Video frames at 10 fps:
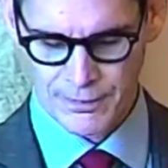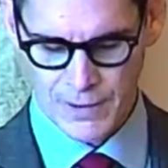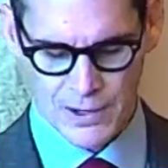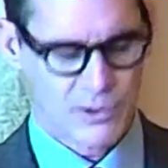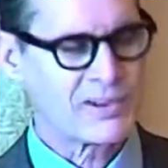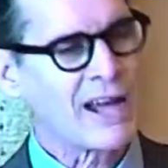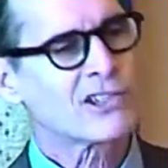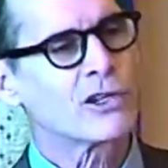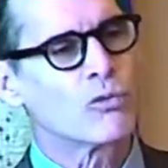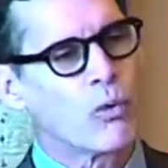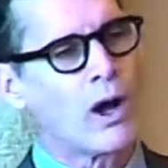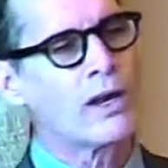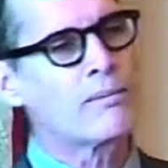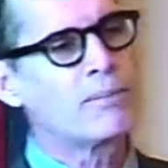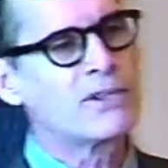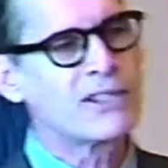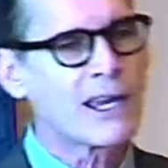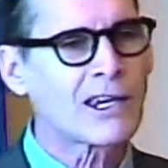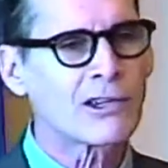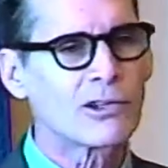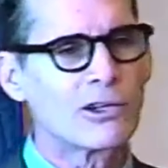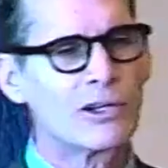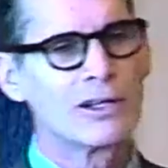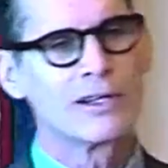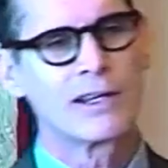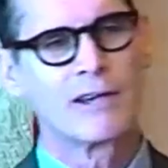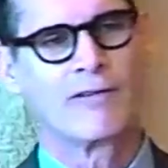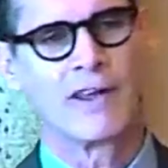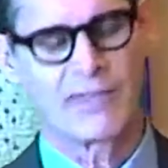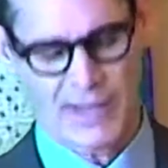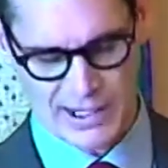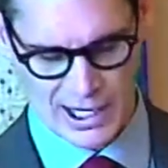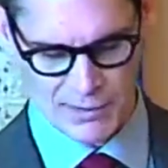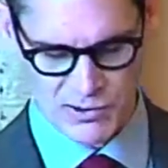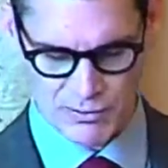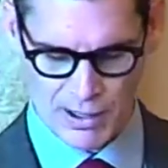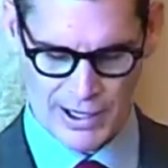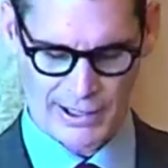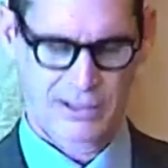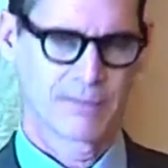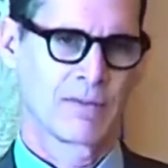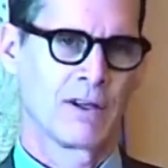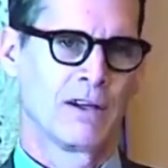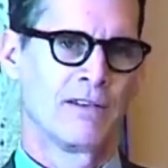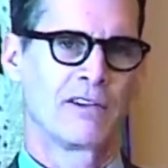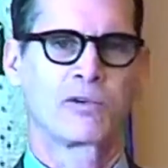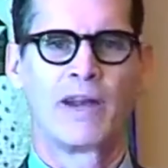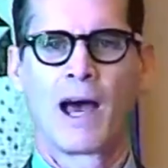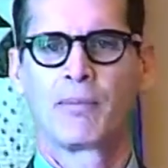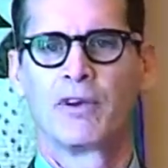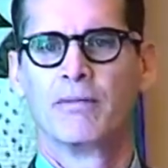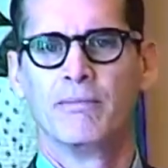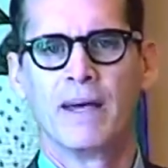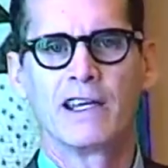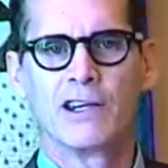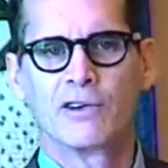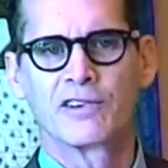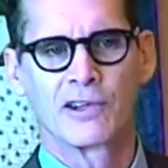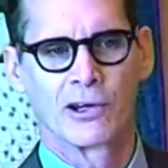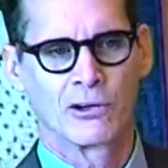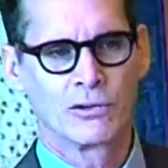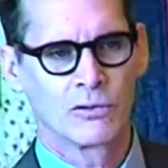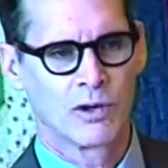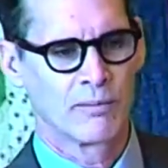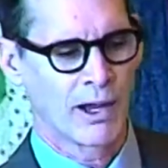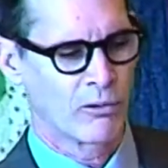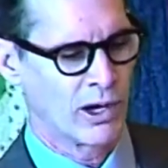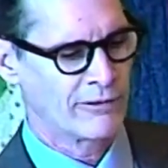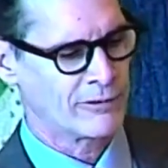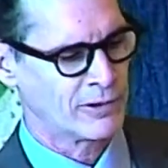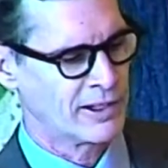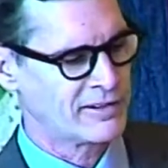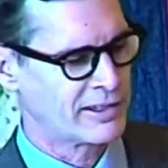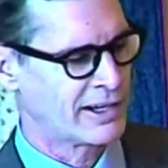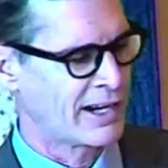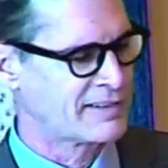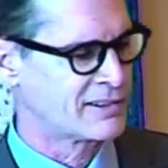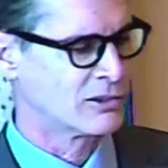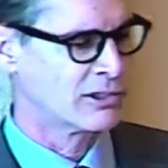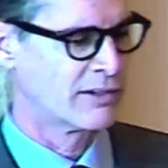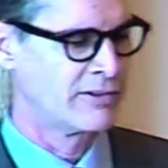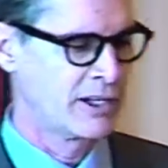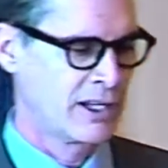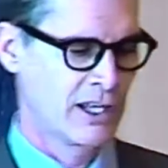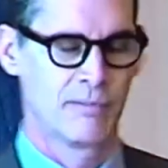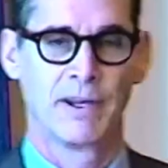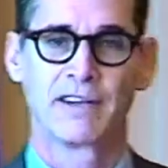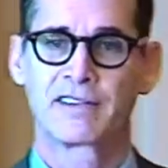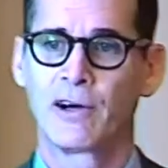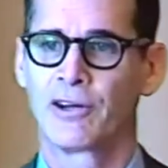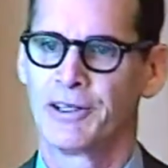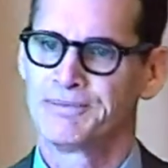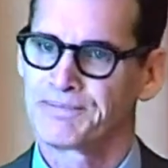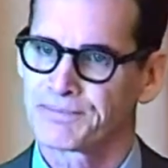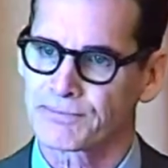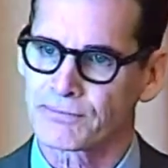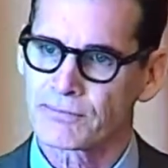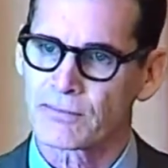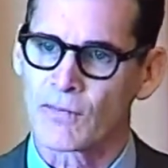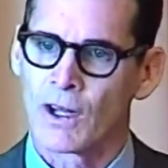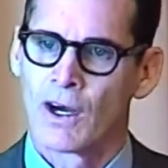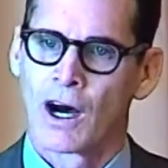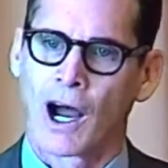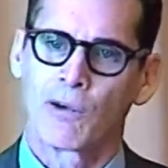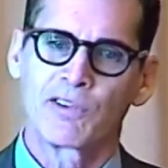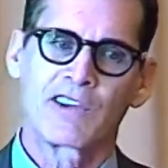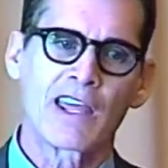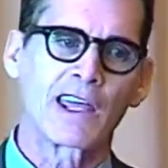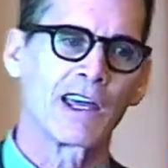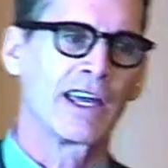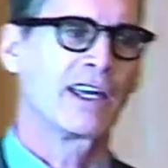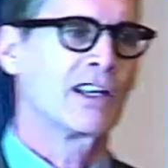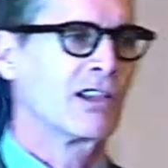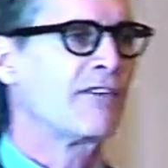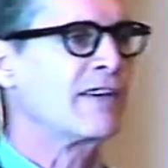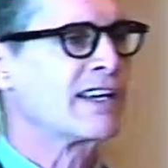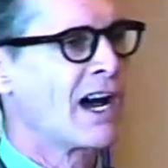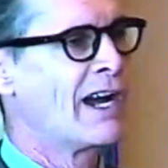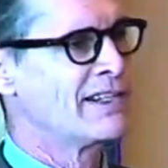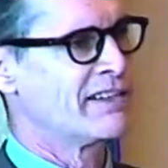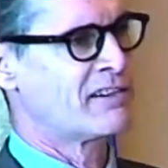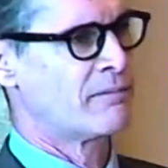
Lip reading: There's actually one particular event that came to mind. This one happened many years ago when my wife Lisa and I still lived in Minnesota. I was taking a loving kindness